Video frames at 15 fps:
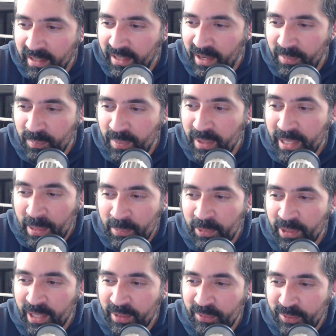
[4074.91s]
But yeah, I'm
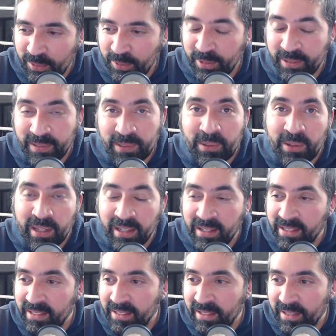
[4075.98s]
looking forward to
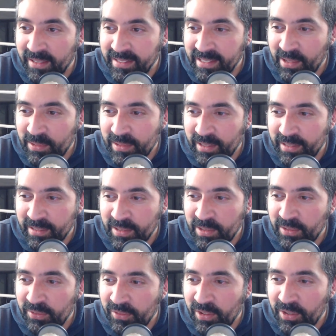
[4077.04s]
it. It sounds like such a
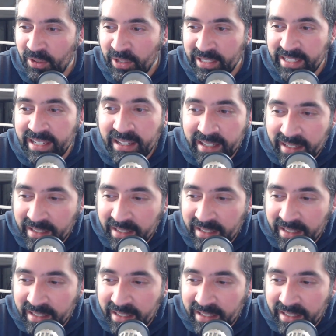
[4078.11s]
fun idea.